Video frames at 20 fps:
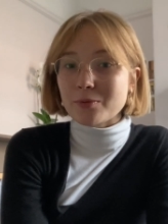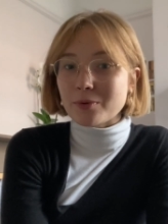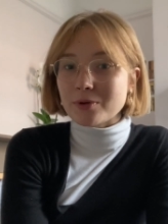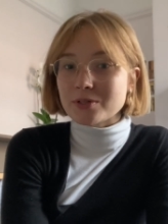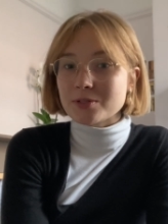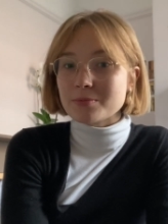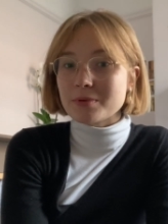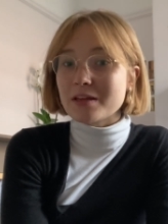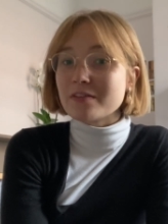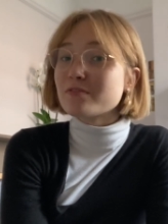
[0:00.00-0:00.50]

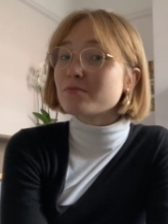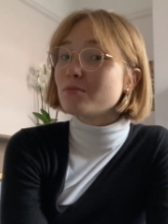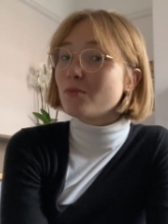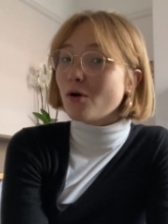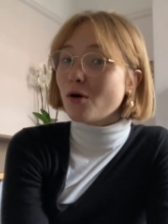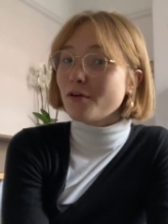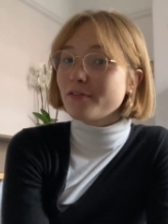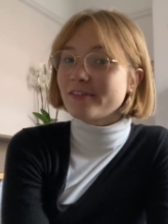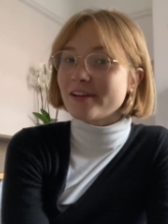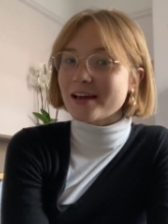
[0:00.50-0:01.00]
want to be even
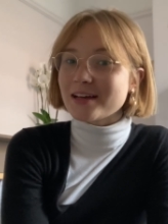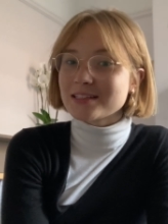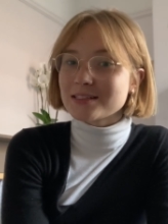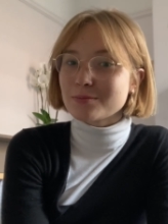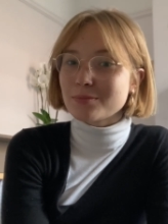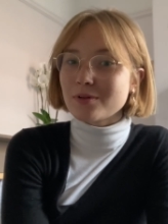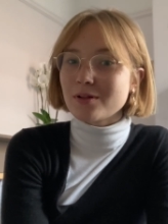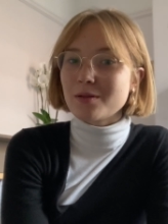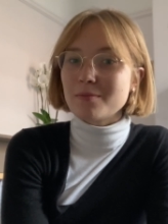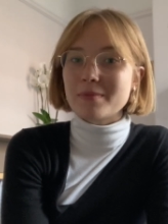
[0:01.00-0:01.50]
more
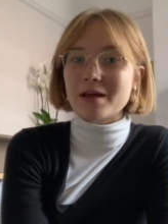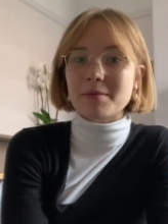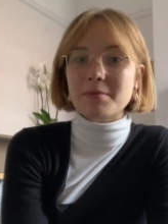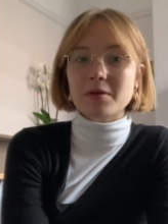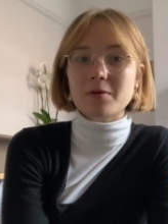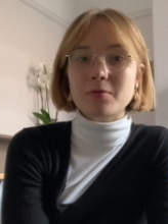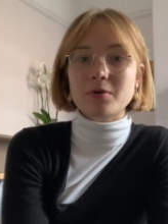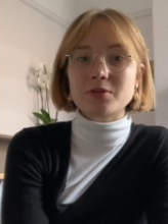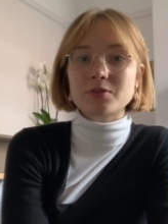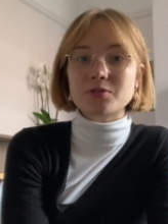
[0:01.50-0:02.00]
flexible, maybe
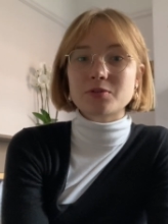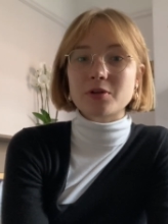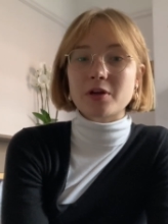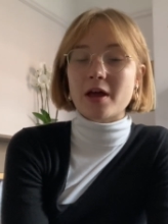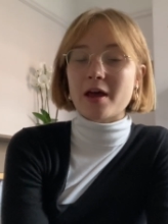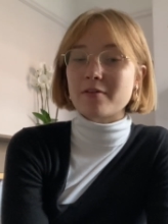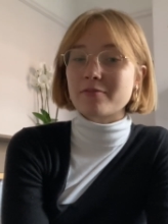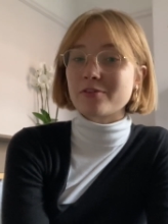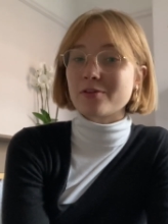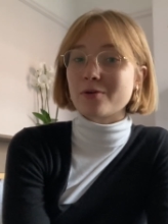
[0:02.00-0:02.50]
you want to
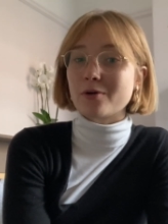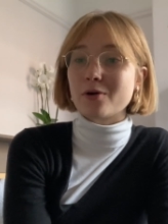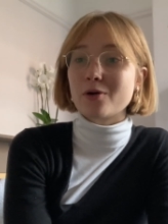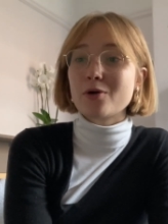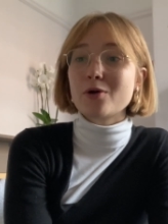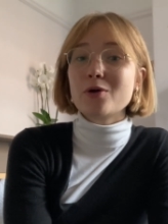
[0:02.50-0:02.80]
have your